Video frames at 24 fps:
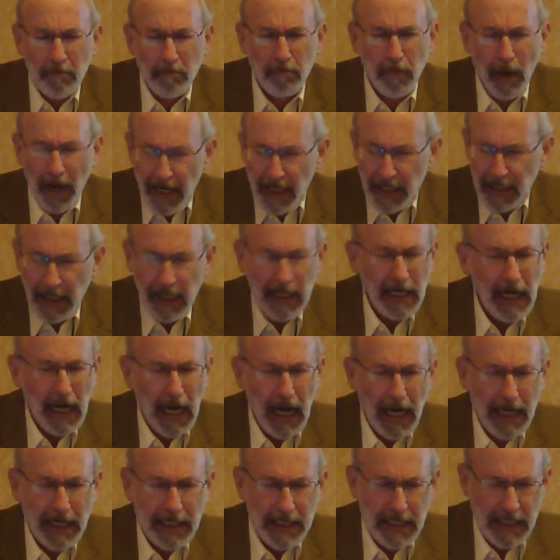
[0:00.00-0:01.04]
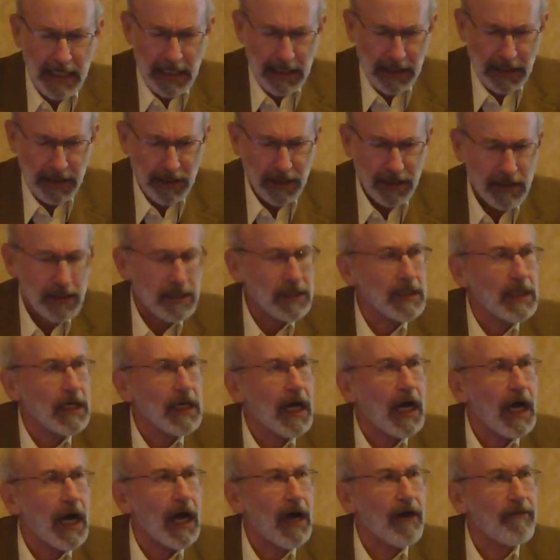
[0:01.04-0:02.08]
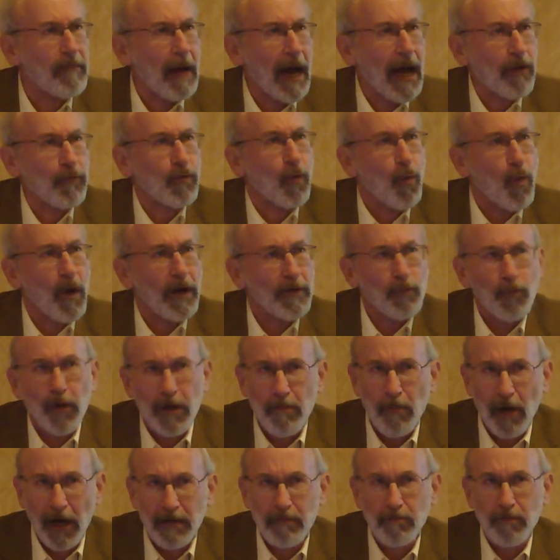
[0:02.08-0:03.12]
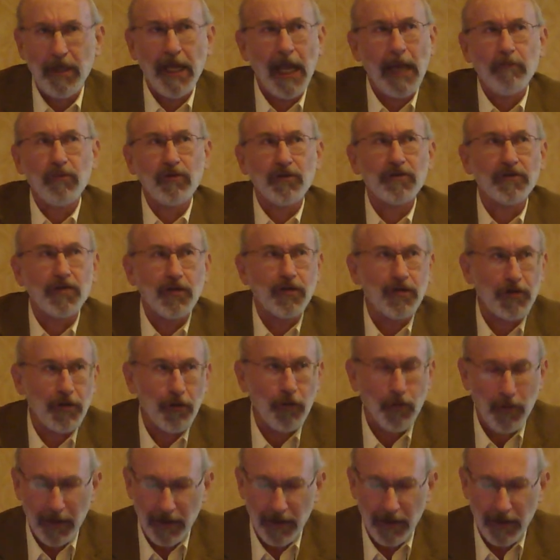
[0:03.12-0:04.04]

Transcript: biting ideas about what we might be able to do